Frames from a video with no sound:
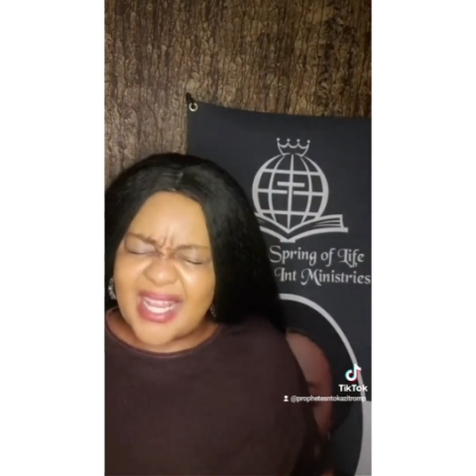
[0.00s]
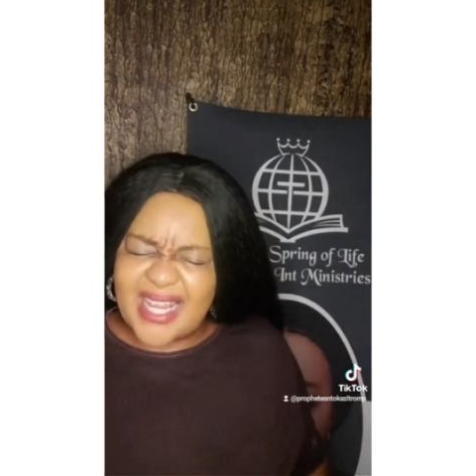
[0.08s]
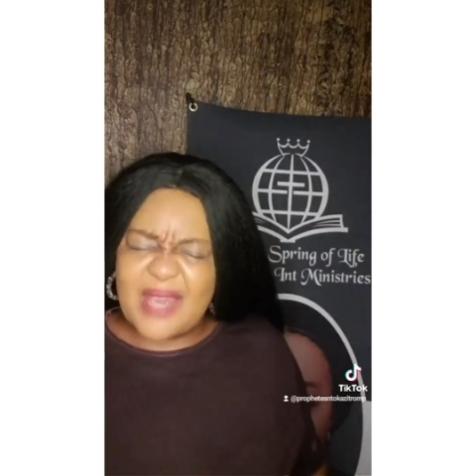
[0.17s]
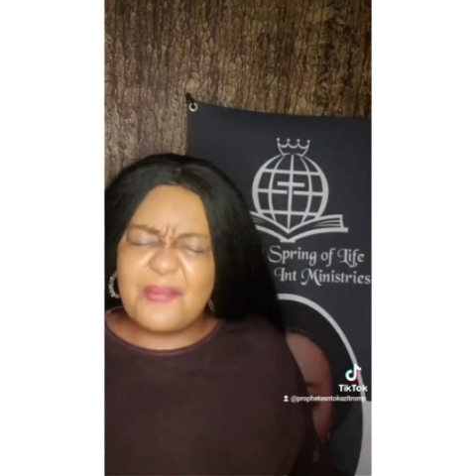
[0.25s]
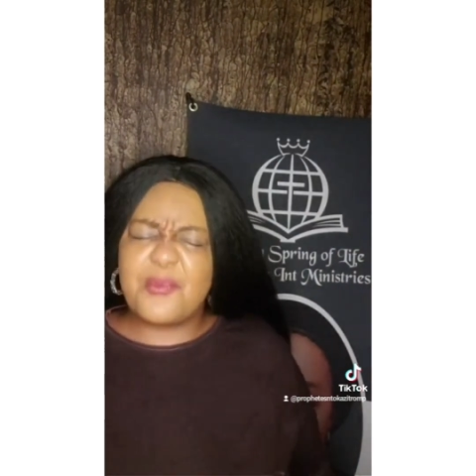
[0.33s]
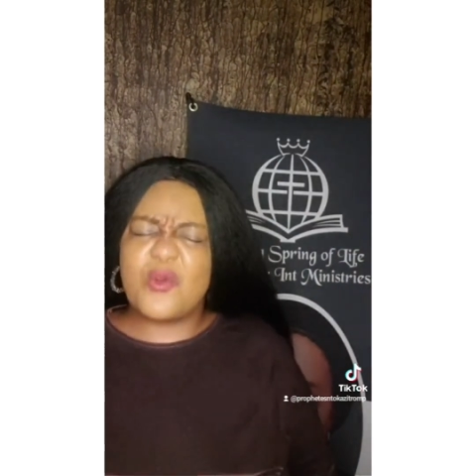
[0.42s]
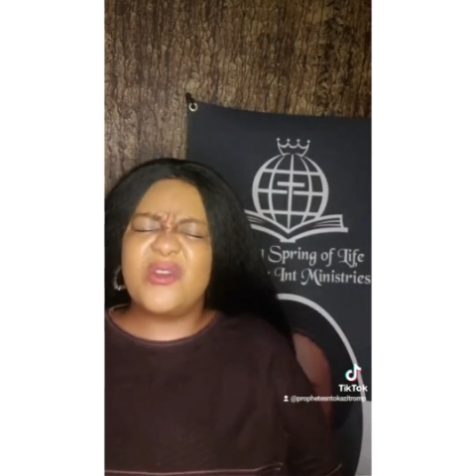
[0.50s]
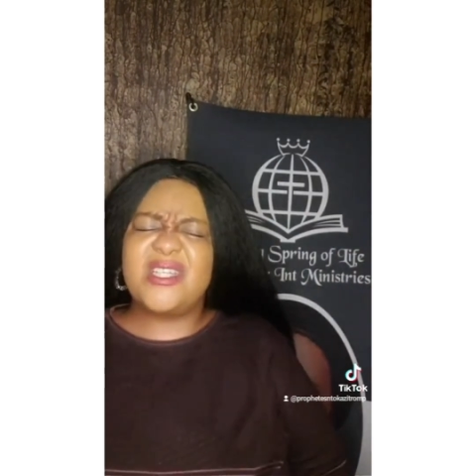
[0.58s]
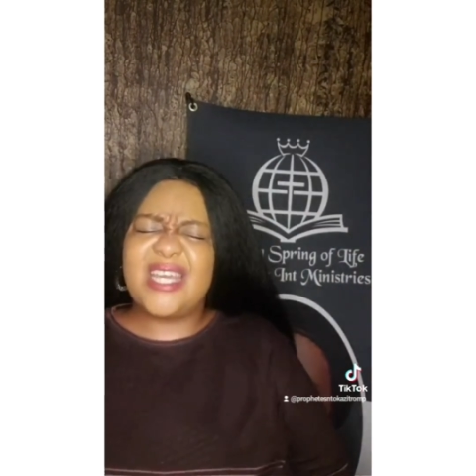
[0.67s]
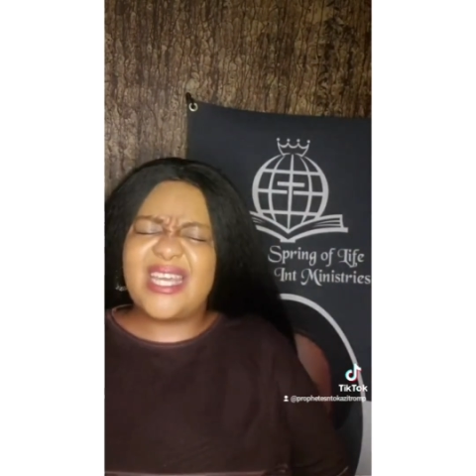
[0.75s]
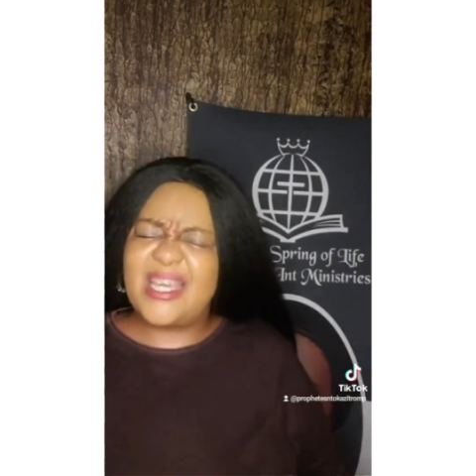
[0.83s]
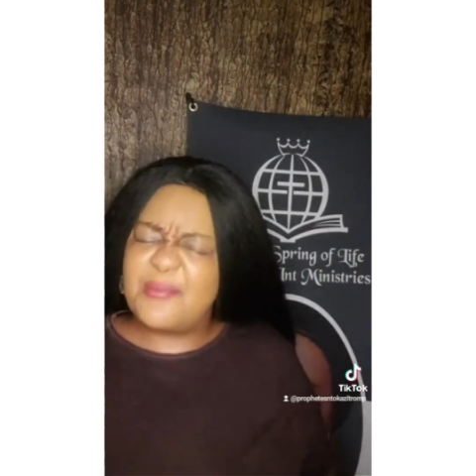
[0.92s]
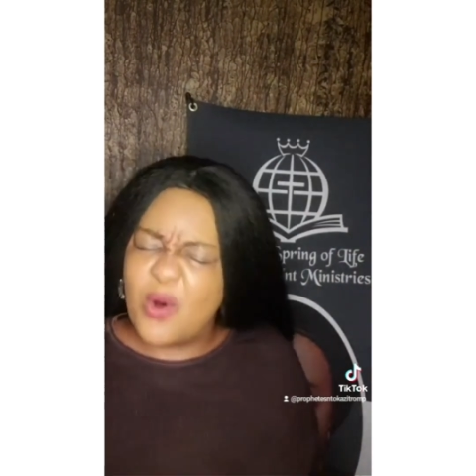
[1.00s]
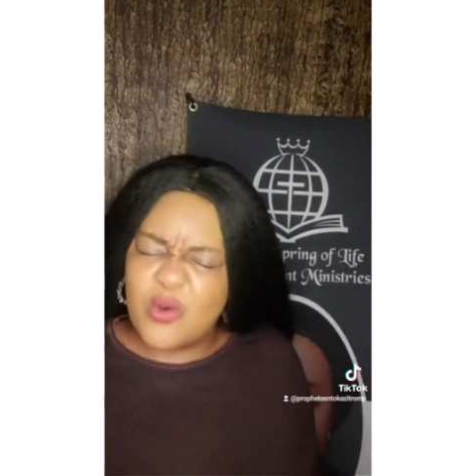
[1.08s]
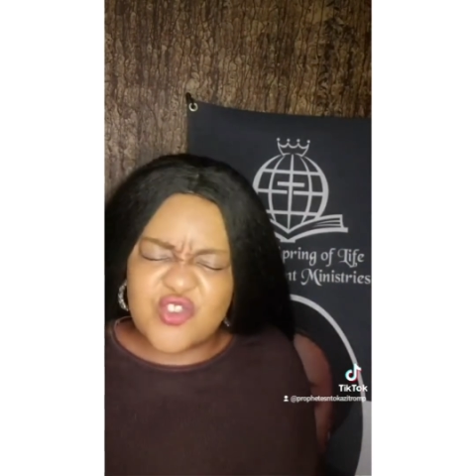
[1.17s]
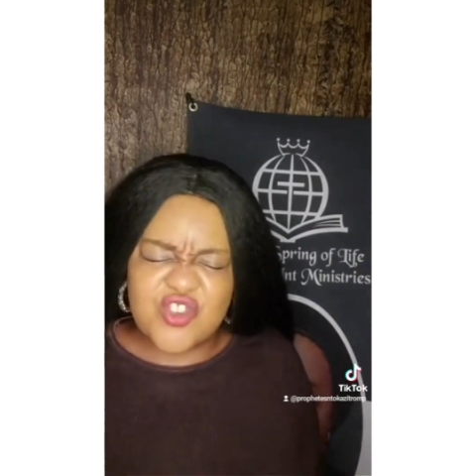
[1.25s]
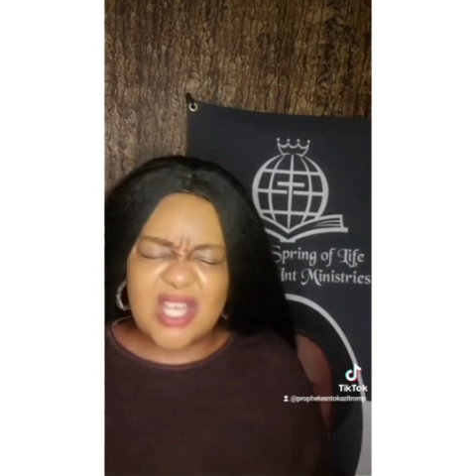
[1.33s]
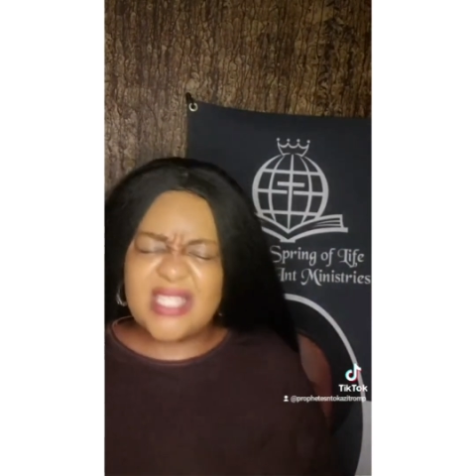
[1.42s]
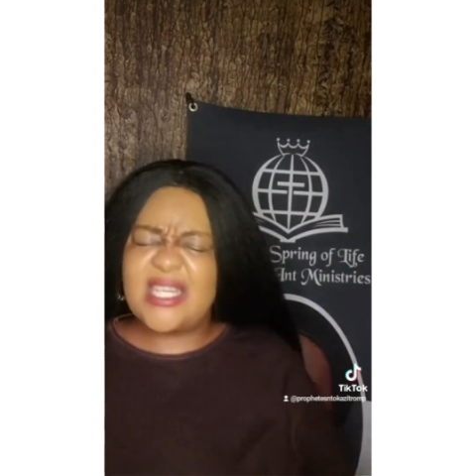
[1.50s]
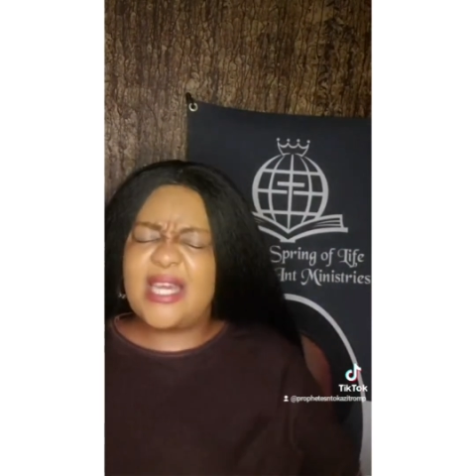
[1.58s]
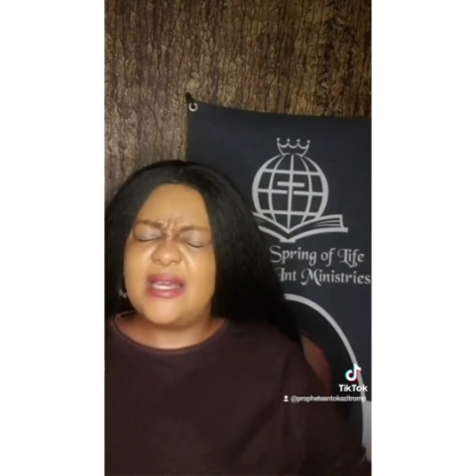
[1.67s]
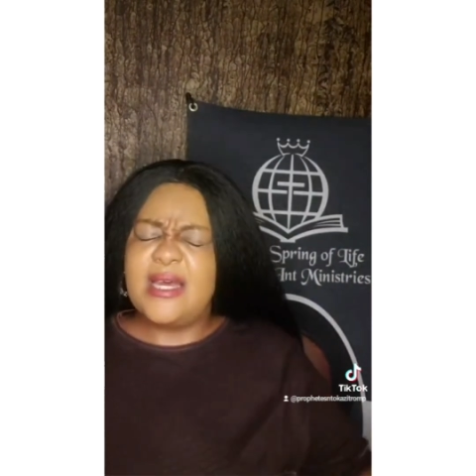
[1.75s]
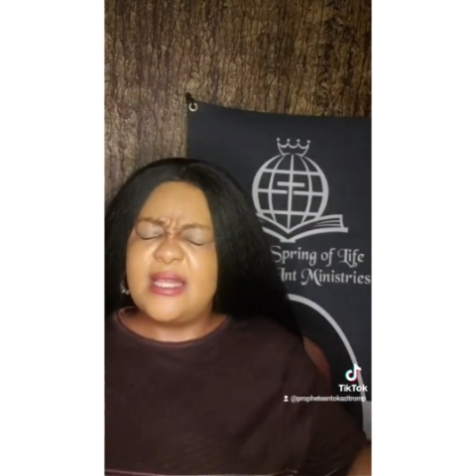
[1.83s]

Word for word: kebronde keboshete.